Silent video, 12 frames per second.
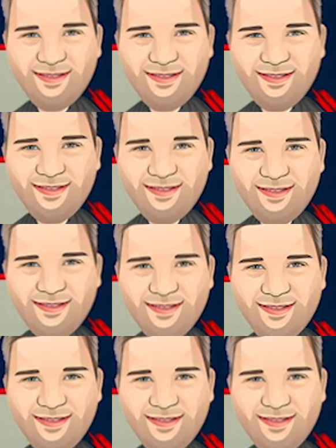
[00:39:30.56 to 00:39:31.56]

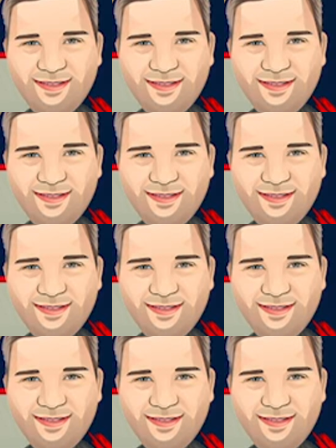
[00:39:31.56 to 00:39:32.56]

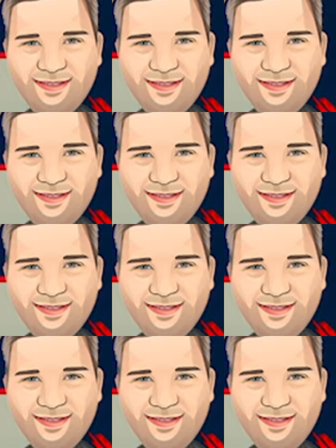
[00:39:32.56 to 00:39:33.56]

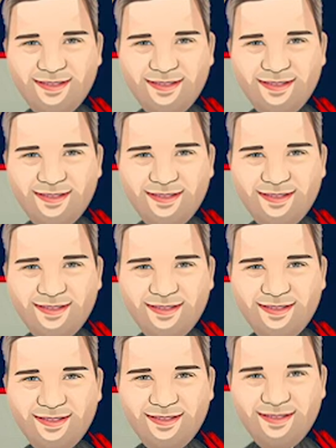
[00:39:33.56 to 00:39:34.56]

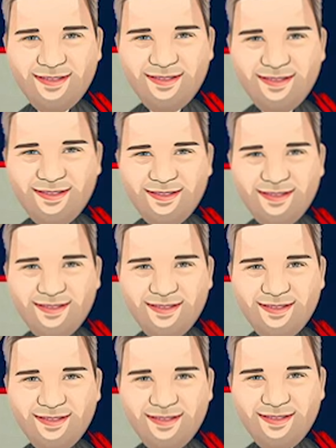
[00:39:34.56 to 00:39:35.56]

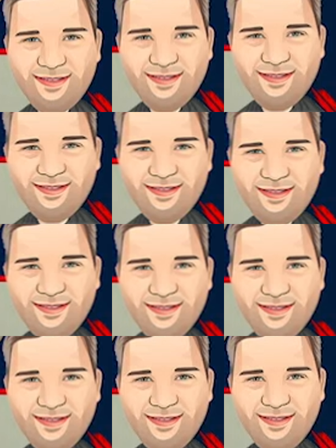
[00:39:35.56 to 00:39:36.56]

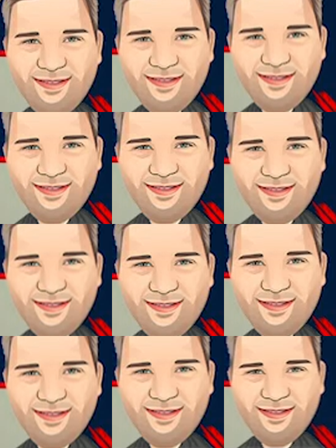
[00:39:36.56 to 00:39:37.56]

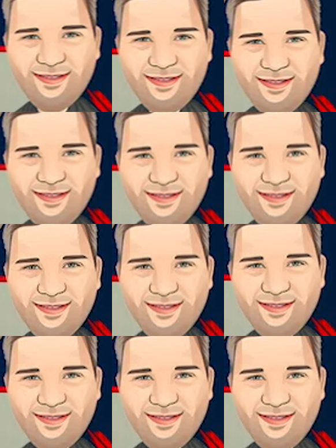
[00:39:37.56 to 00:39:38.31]
[no speech]